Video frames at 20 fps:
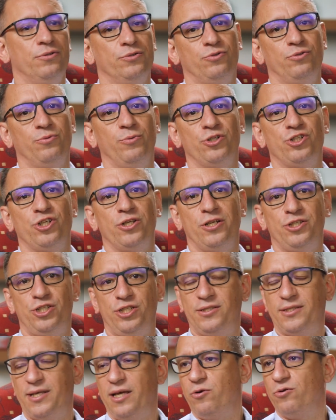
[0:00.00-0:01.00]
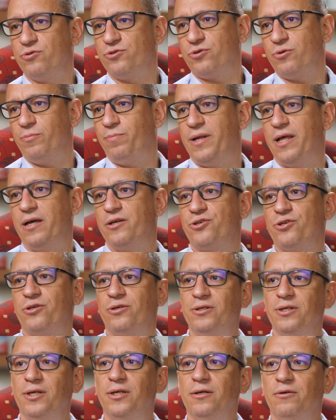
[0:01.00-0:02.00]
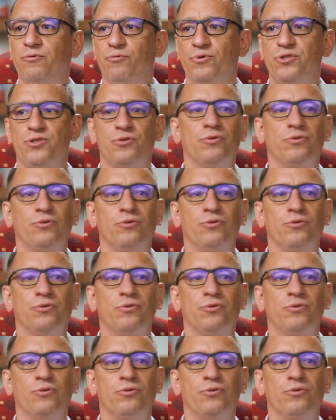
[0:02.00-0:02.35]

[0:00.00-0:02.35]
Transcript: too much energy. Take also pleasure with